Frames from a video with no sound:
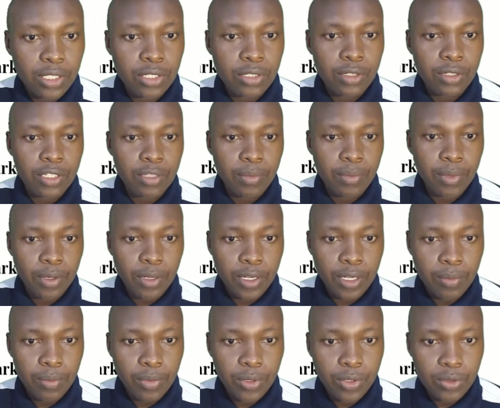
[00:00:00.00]
is
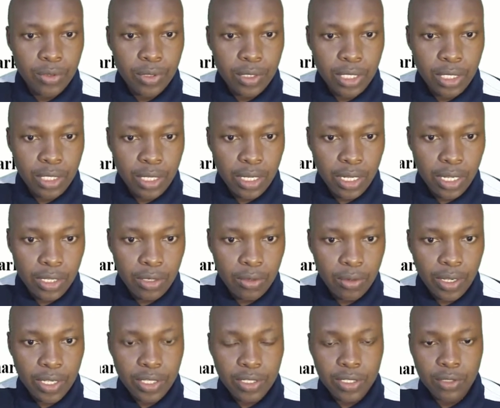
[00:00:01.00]
bounded between the line y
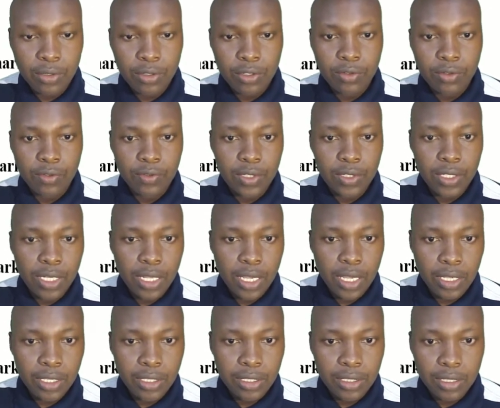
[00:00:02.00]
is equals to
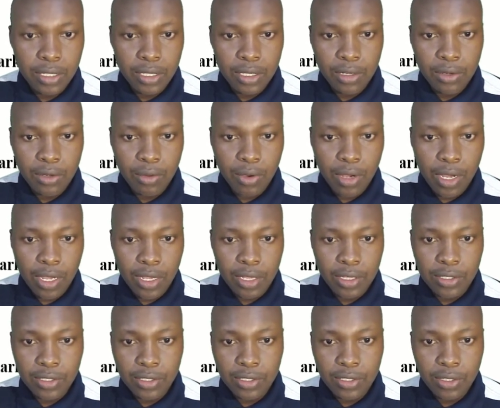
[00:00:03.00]
15x and y
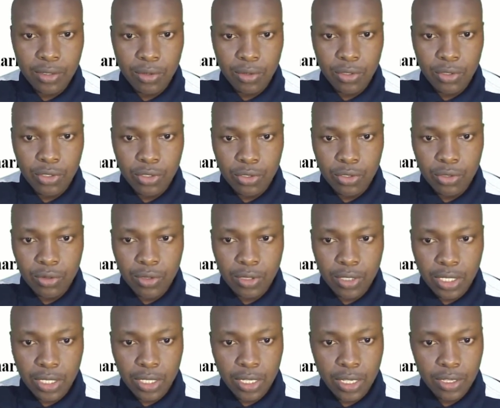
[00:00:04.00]
is equals to
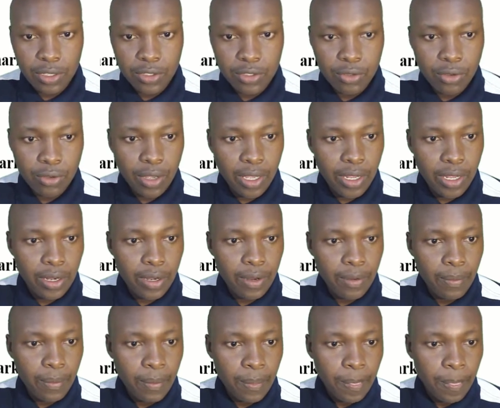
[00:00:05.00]
3x squared.
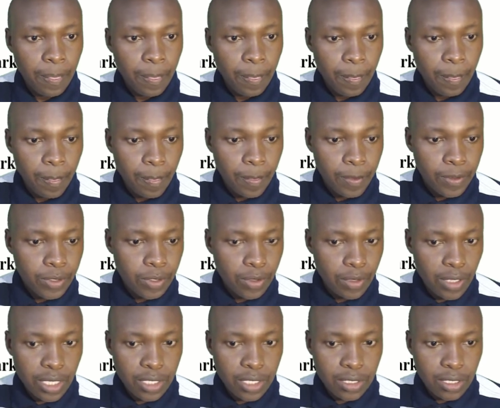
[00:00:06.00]
So there
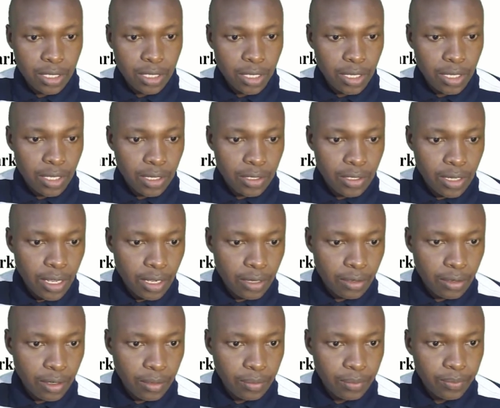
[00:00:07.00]
is the
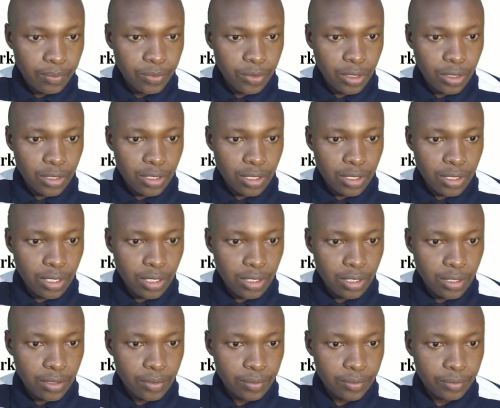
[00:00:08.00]
diagram, you can see
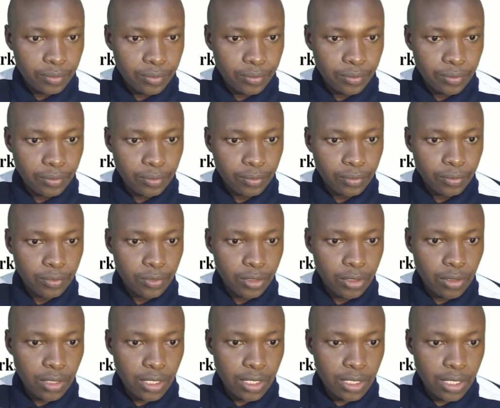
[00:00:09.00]
it. So
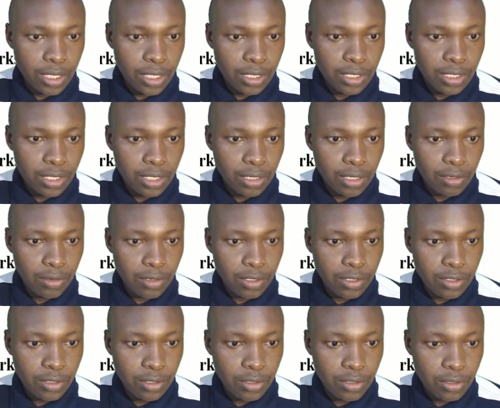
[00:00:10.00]
there's a shaded
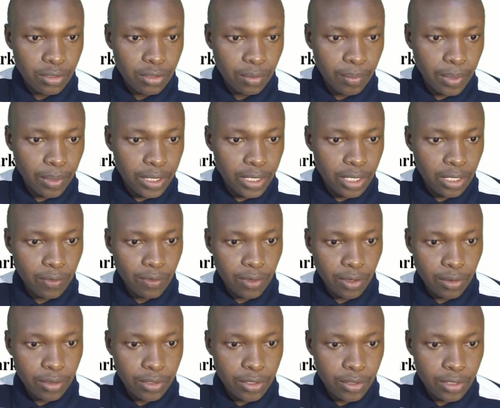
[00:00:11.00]
region. So part A of the
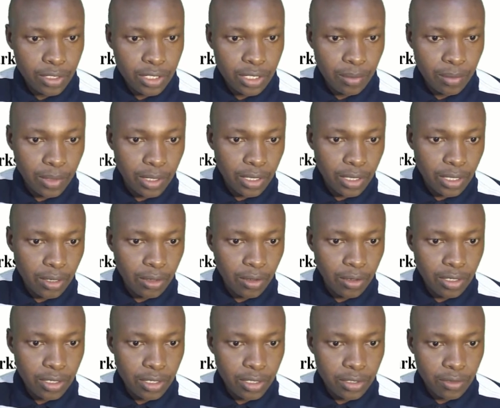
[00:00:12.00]
question, determine the
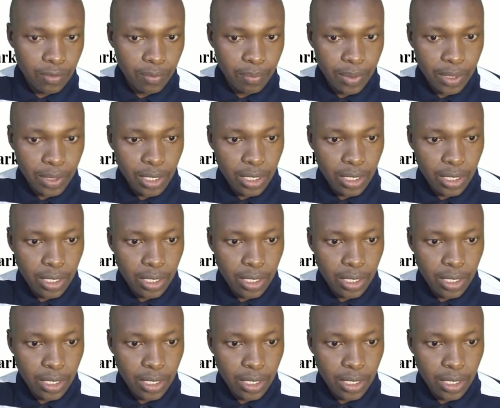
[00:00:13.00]
coordinates of P.